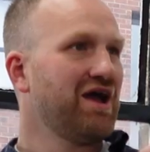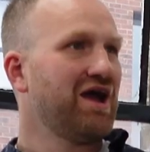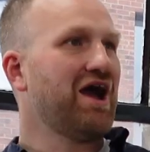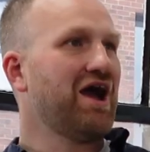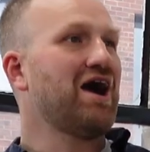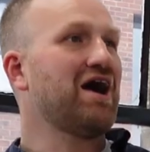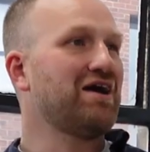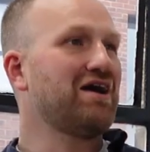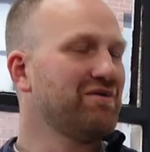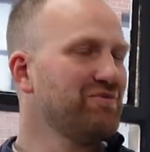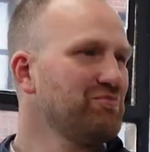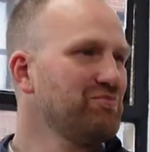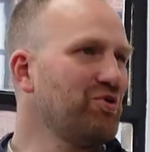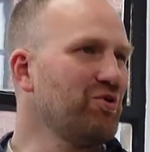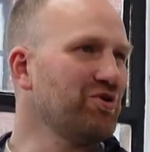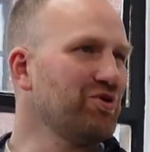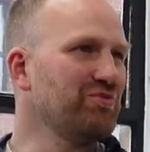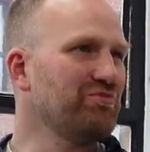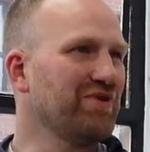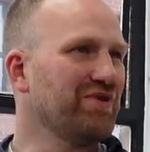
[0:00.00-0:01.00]
at
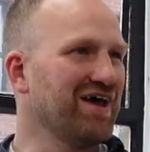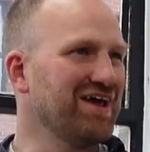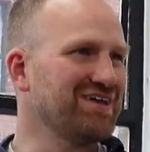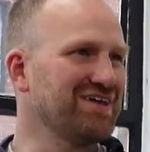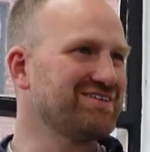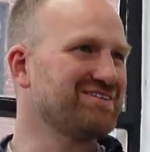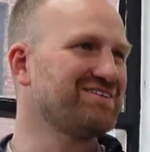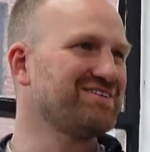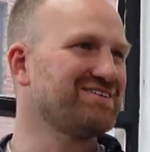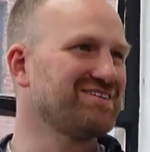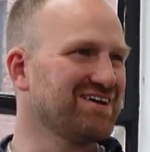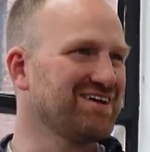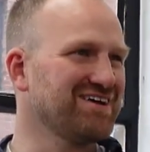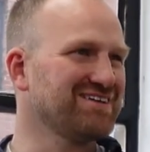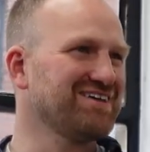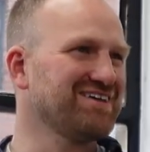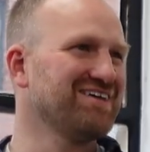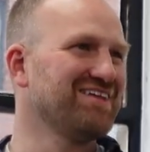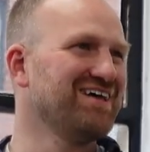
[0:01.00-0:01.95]
Portland Place to discuss how